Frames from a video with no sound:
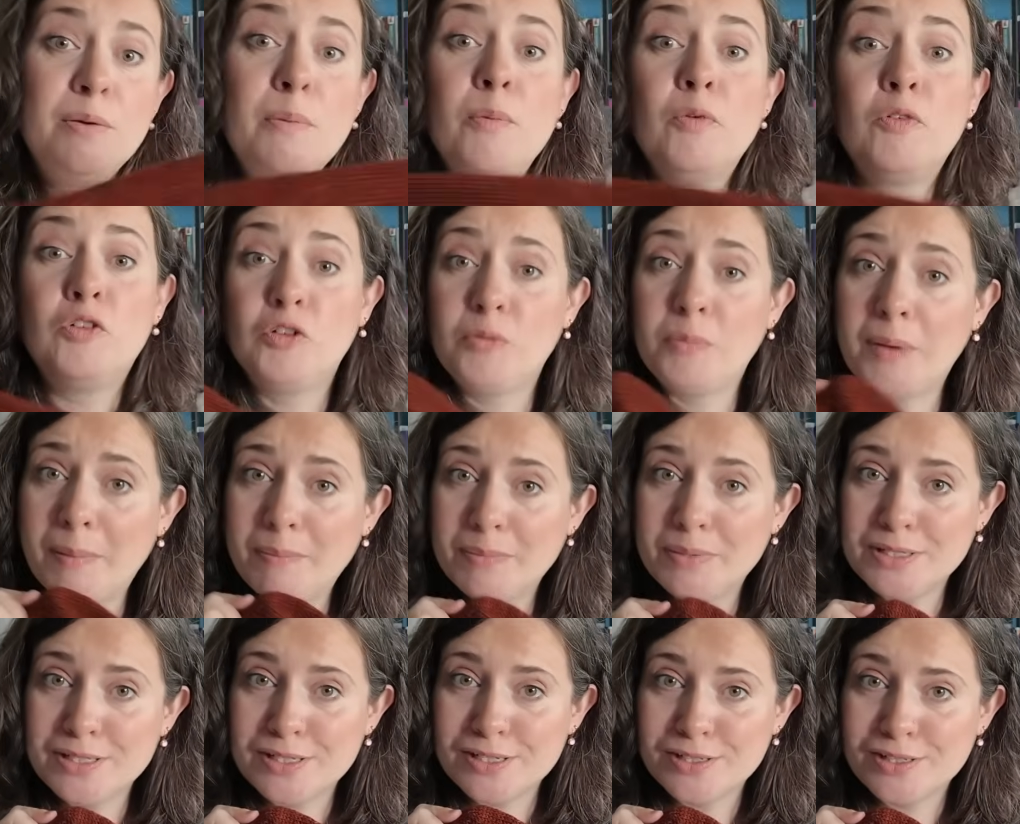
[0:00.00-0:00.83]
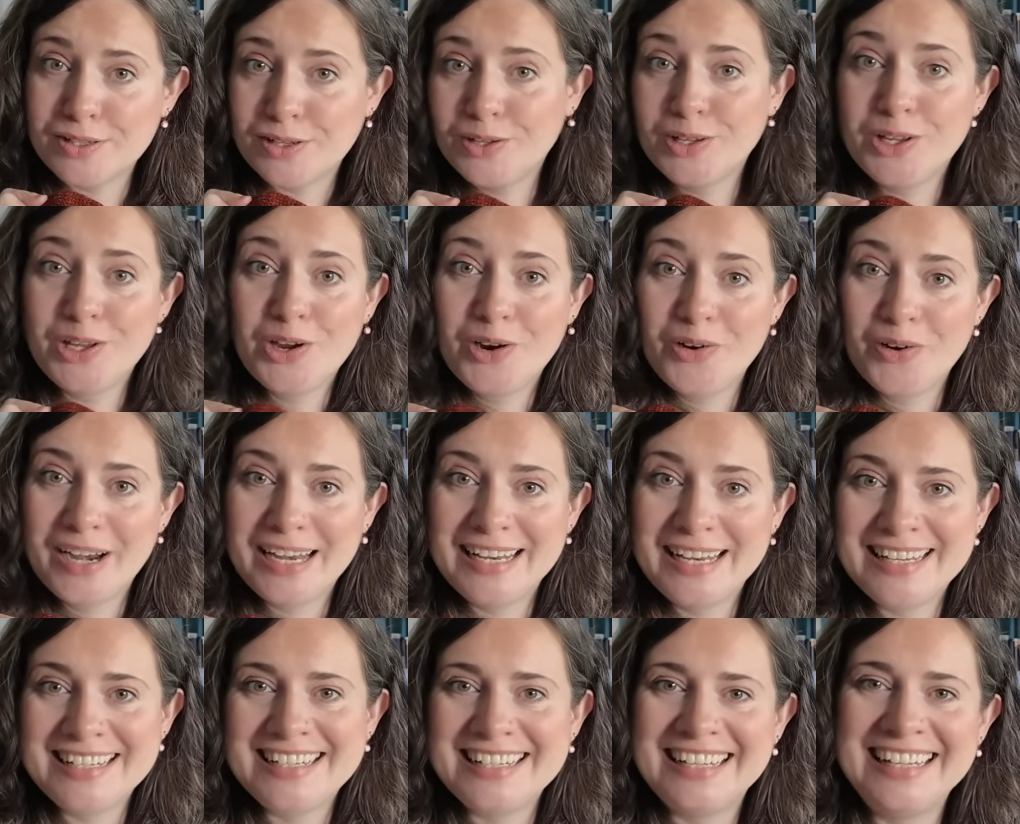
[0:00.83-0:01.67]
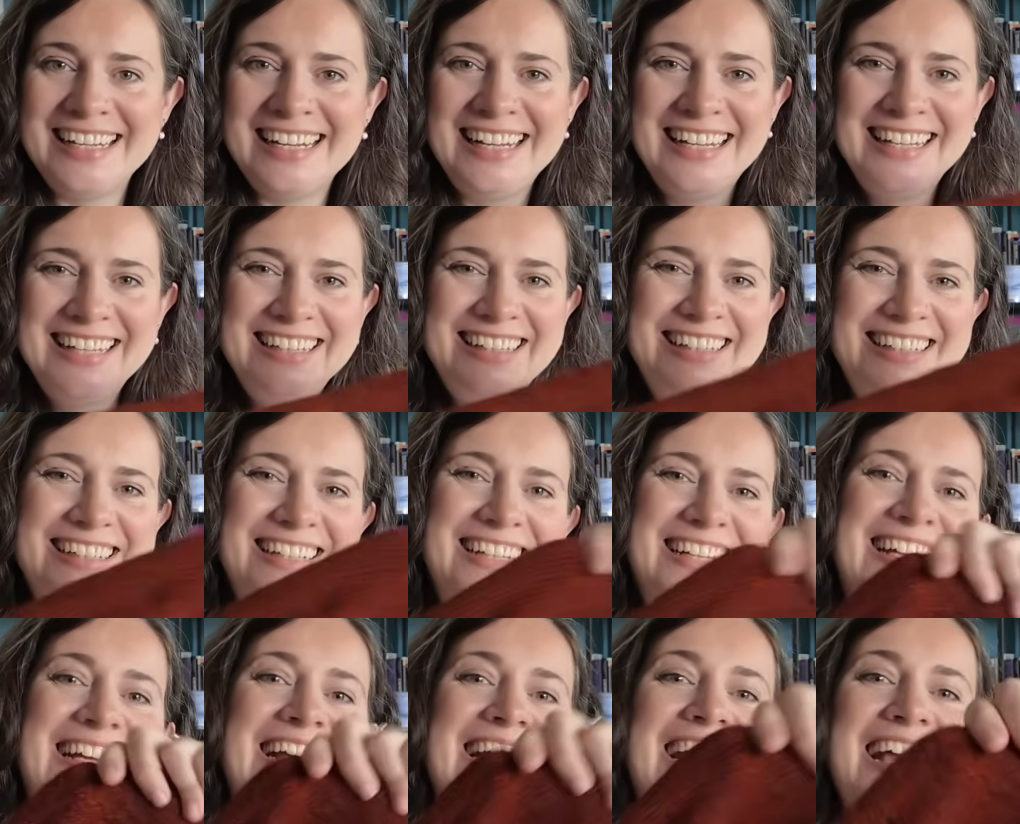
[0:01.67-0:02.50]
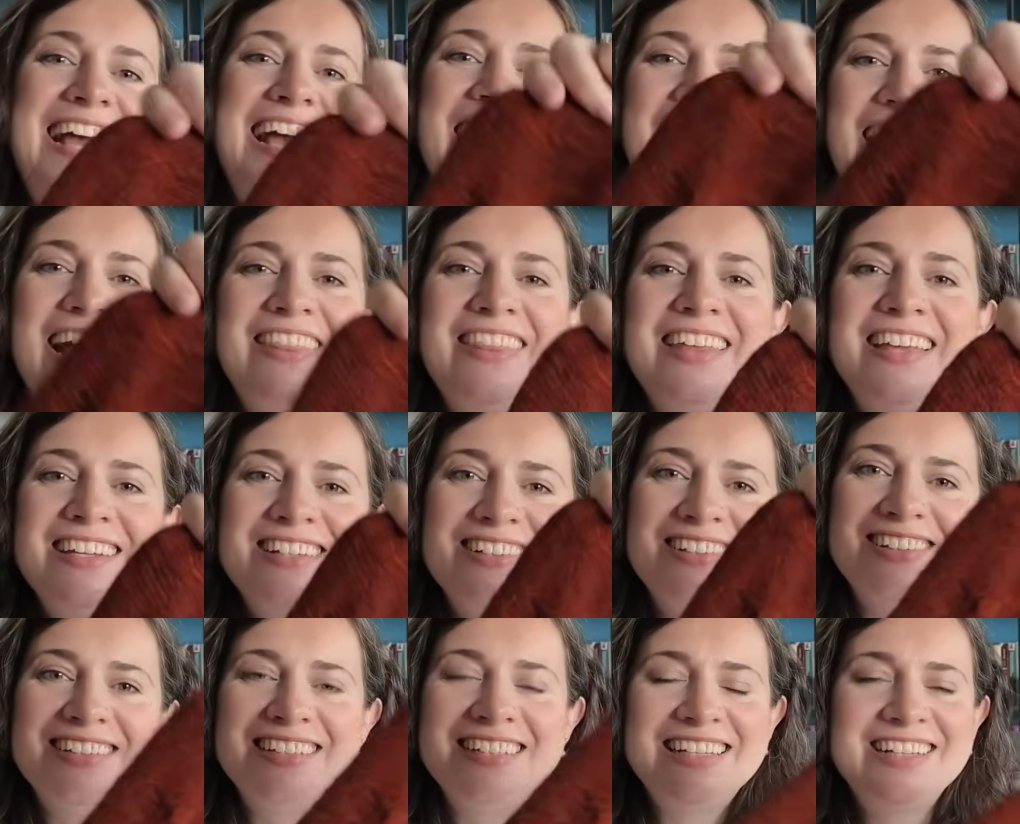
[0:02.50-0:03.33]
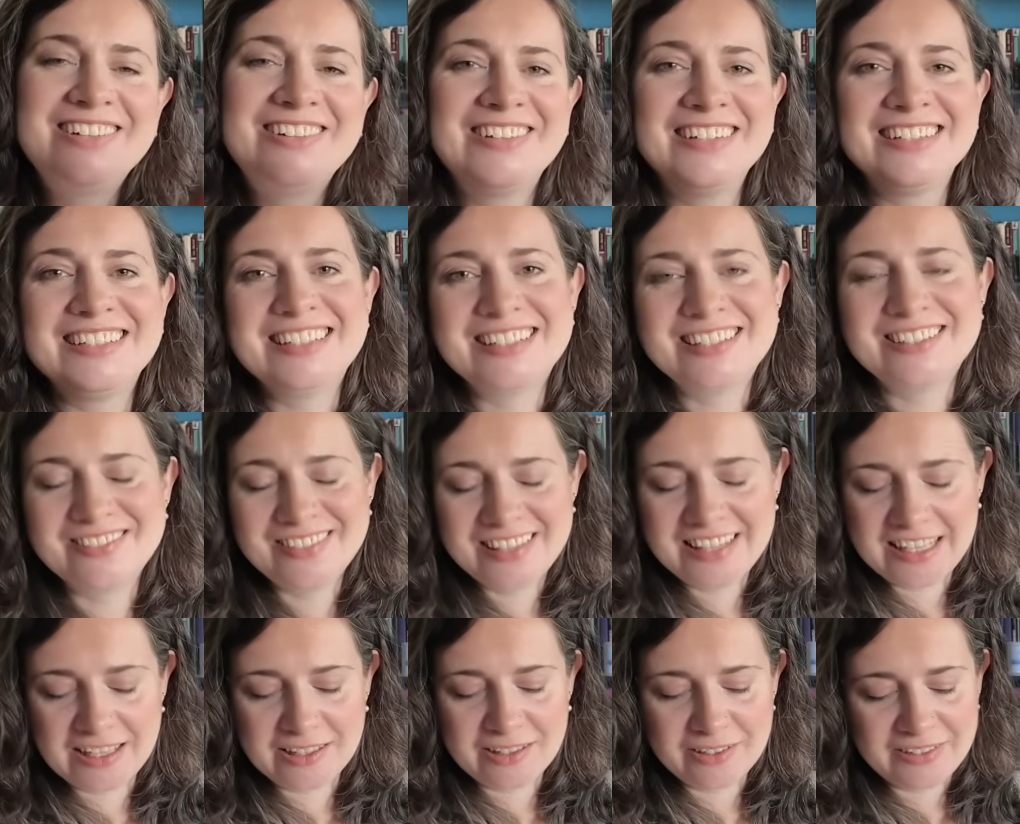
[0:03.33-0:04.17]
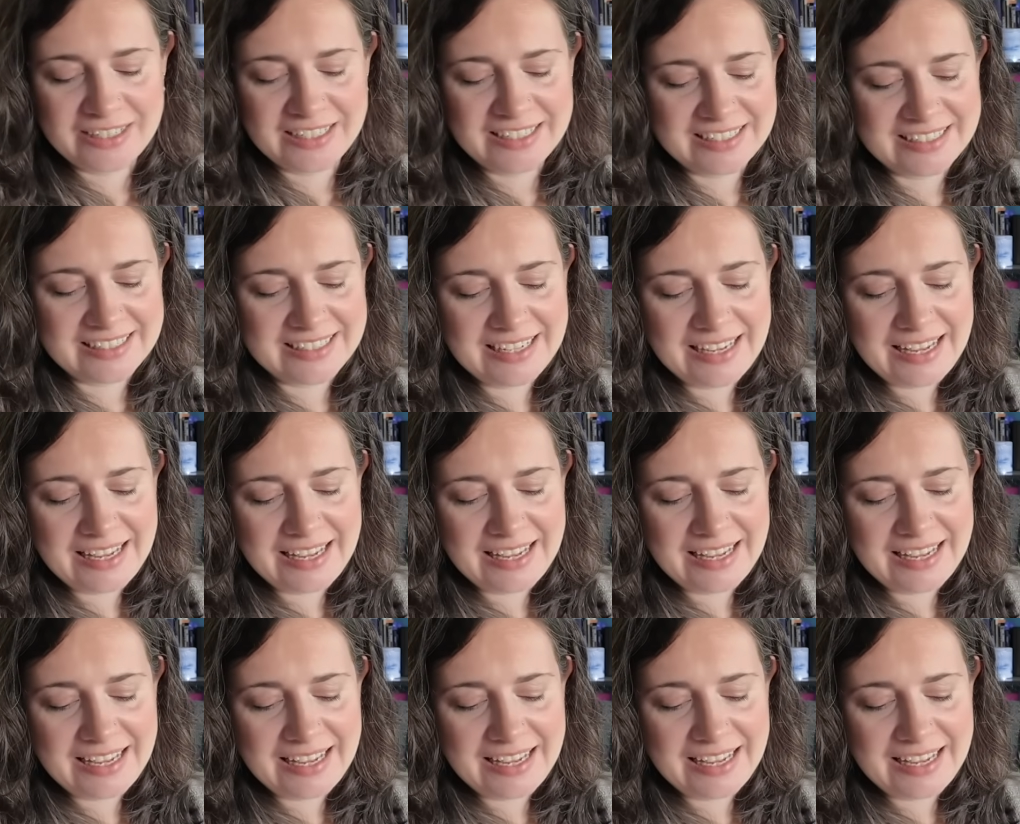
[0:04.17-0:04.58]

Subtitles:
Remember to sew your end in, and then do the decreases for the other end.